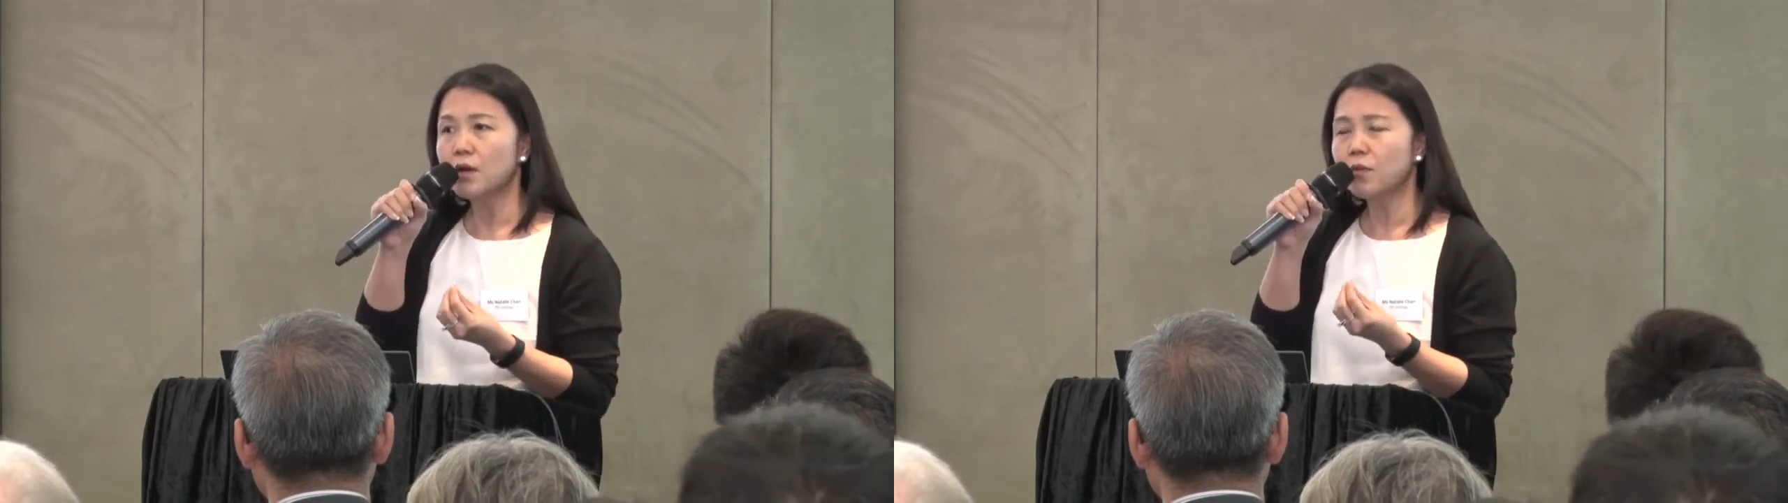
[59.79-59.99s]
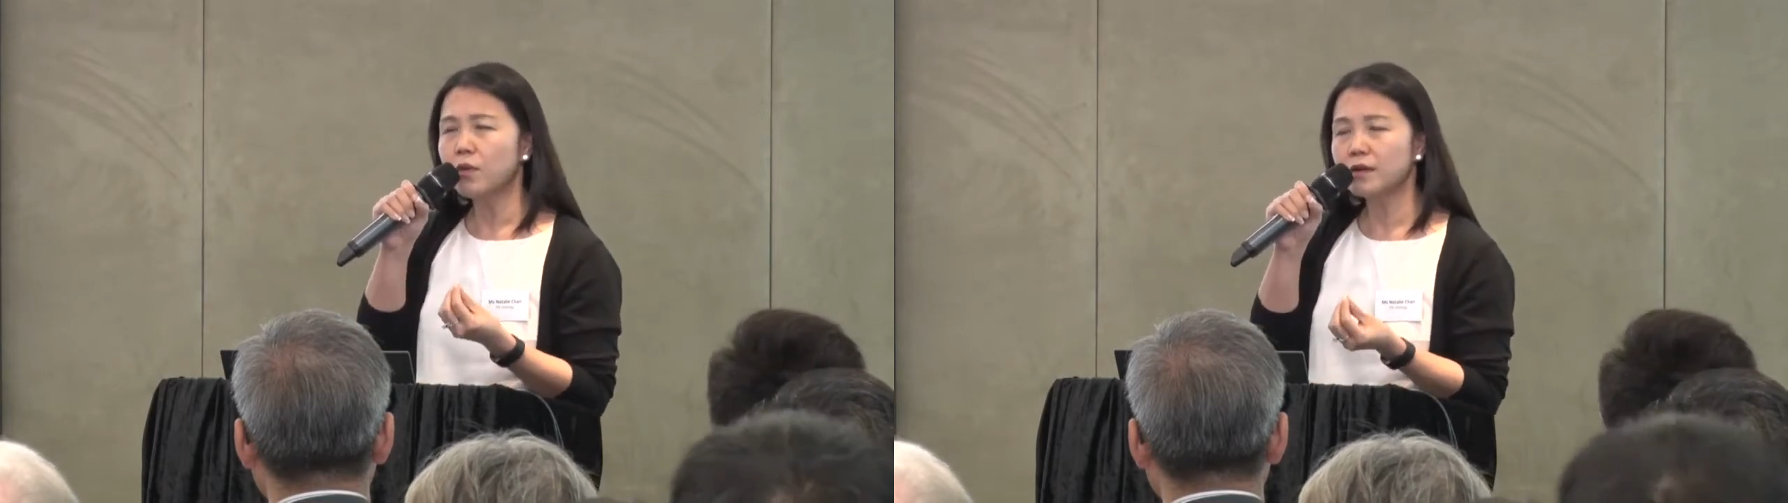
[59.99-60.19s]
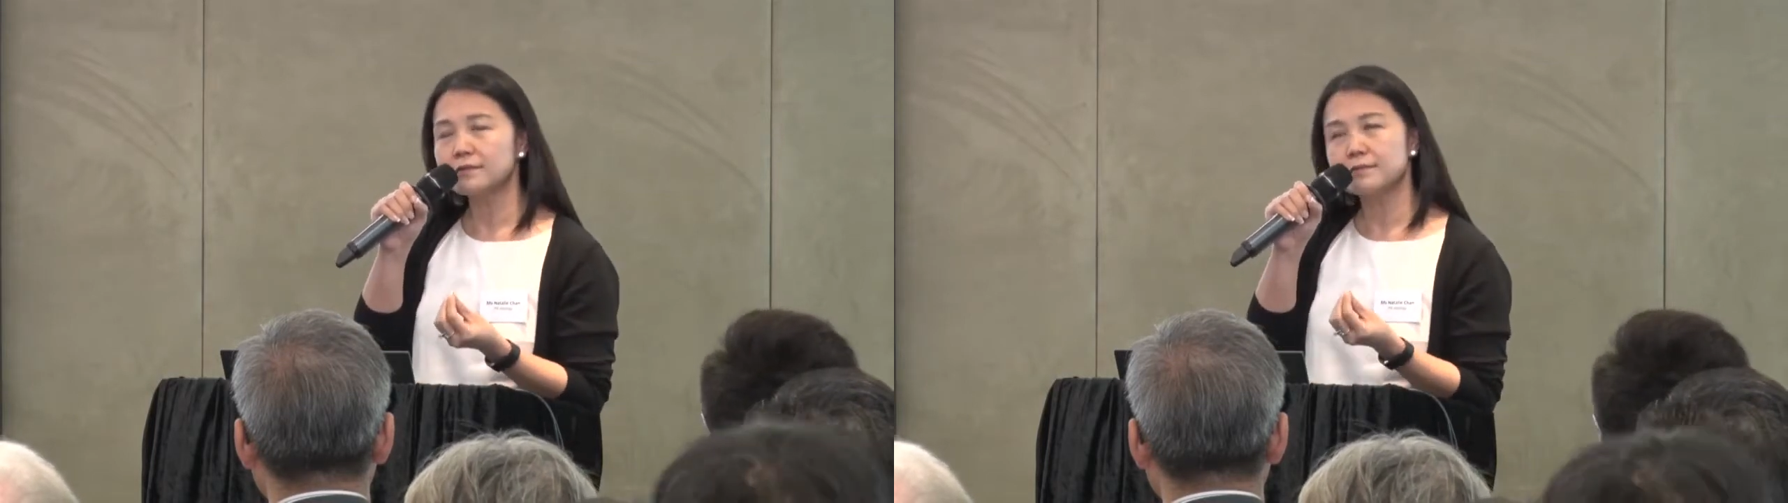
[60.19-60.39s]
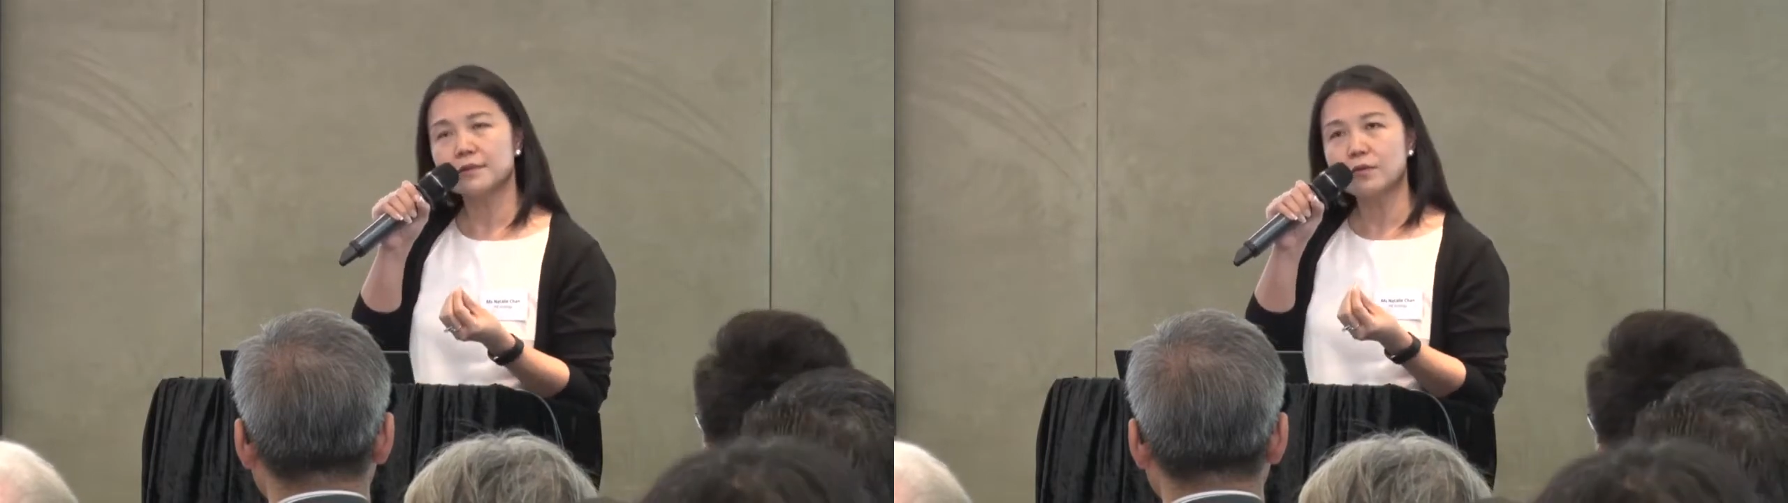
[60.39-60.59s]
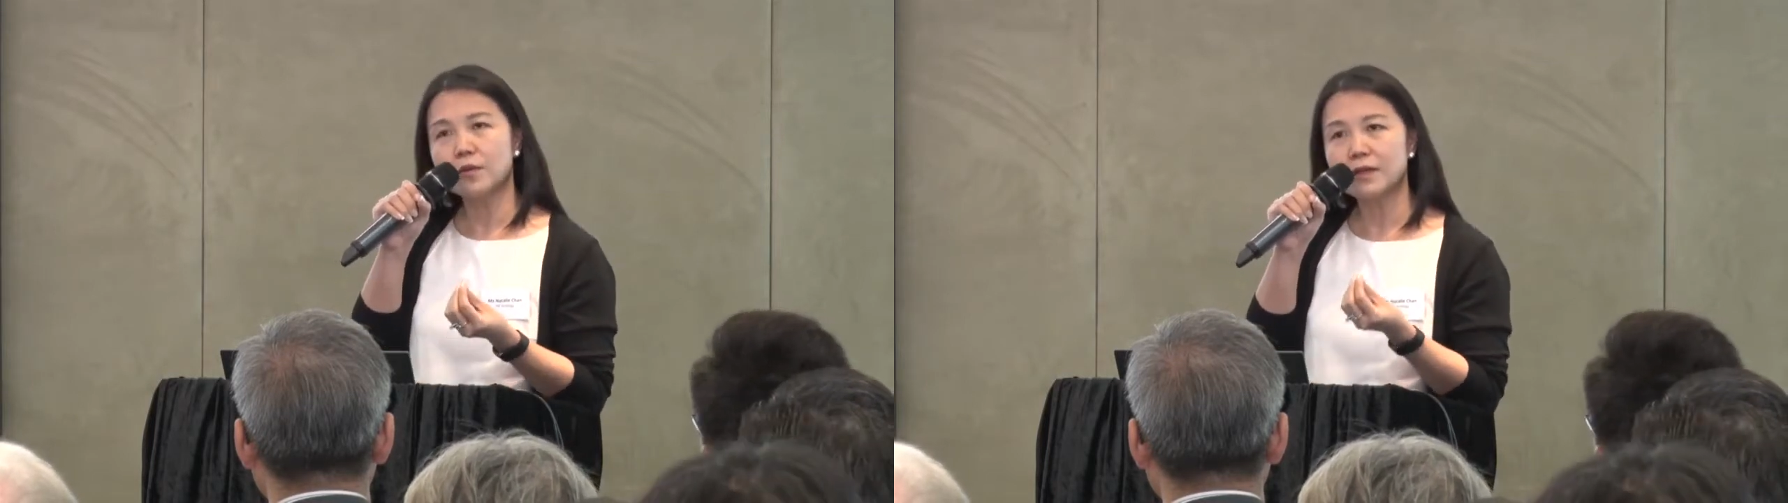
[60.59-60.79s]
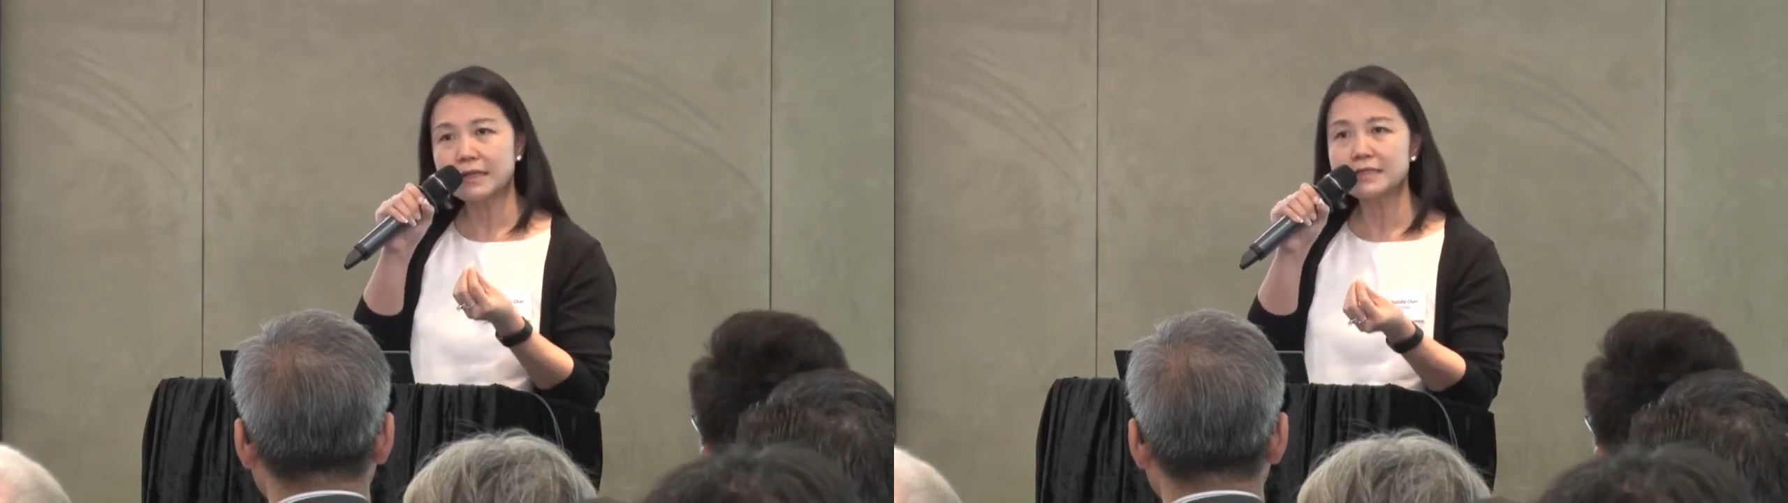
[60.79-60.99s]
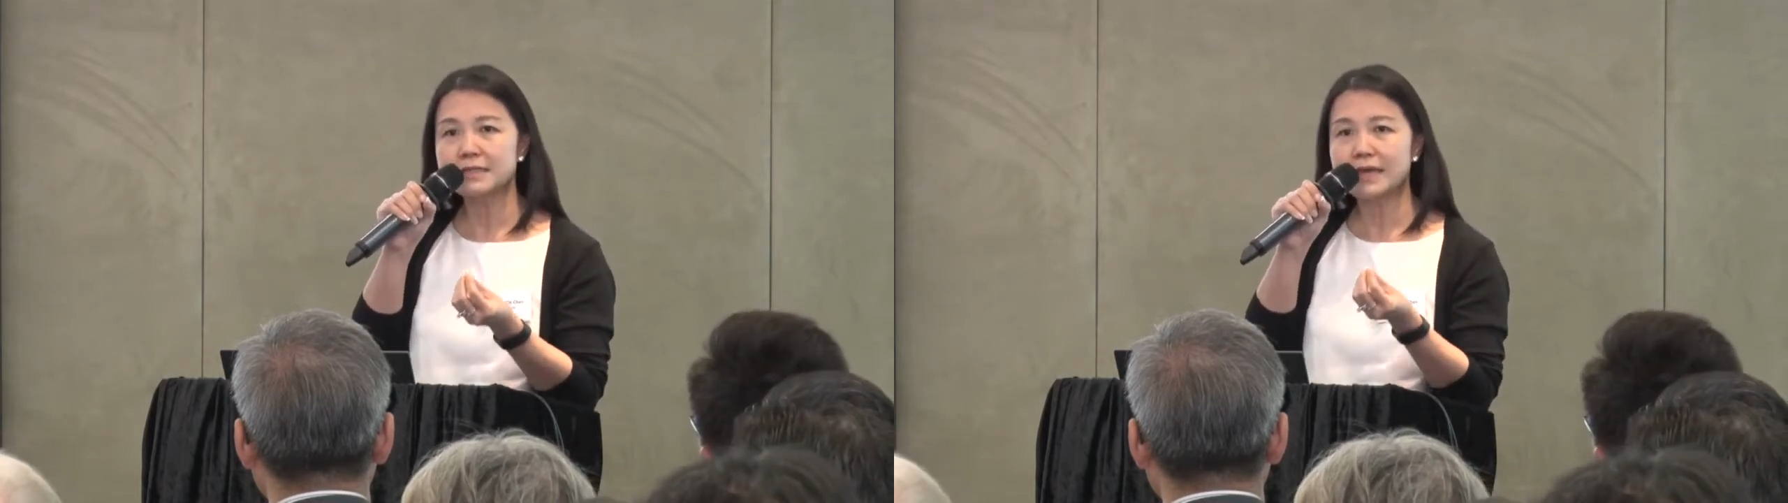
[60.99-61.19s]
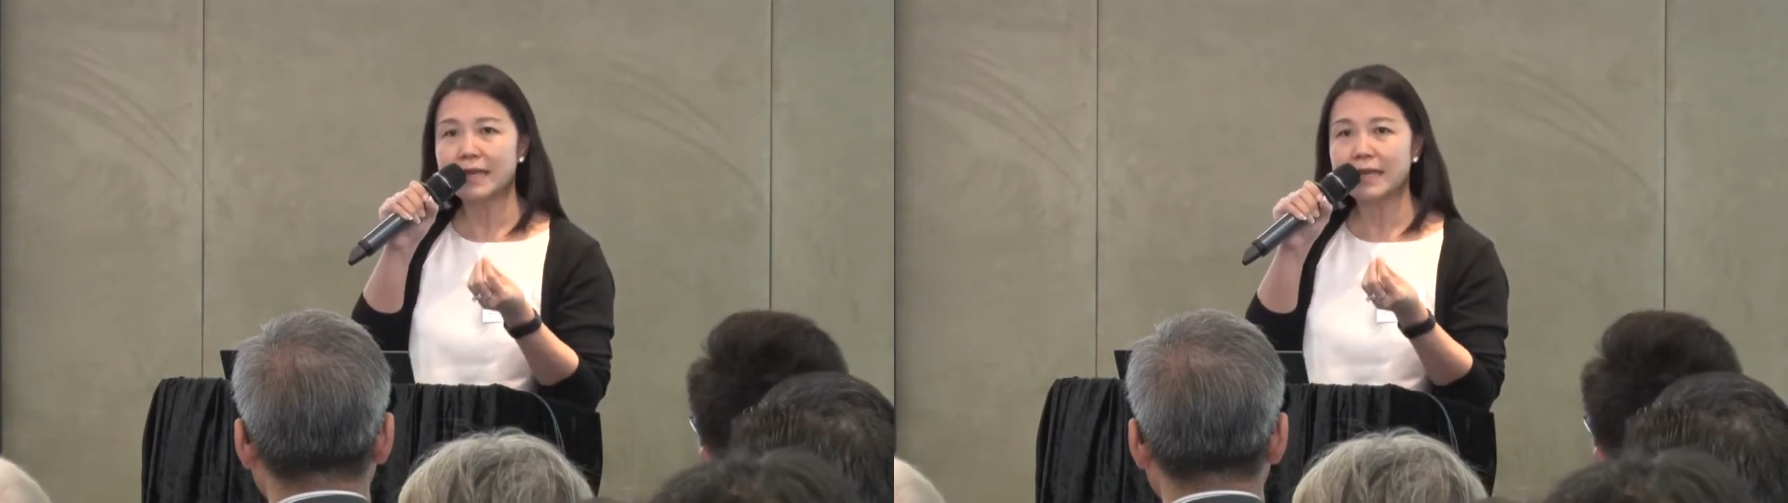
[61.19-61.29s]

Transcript: what is the